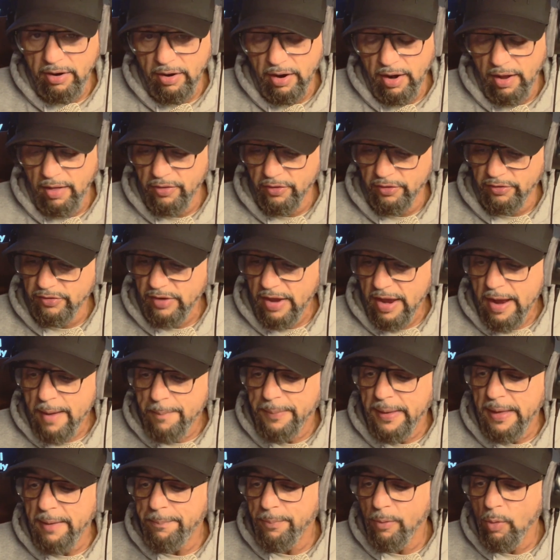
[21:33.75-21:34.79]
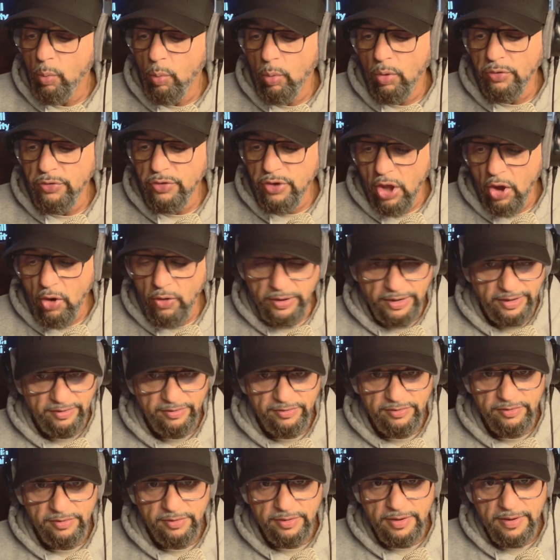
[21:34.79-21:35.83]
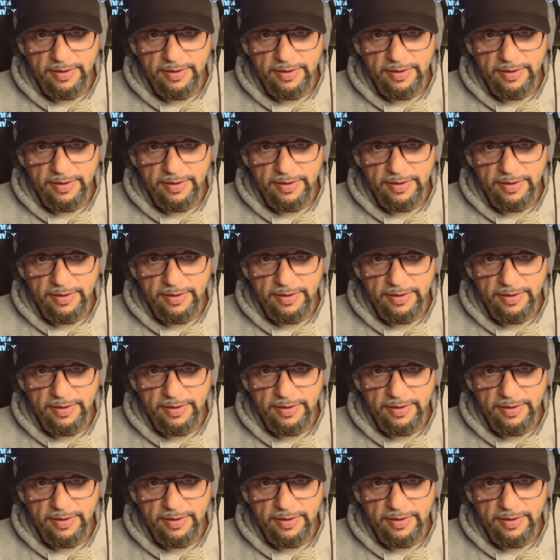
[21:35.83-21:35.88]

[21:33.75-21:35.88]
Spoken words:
others. People will notice.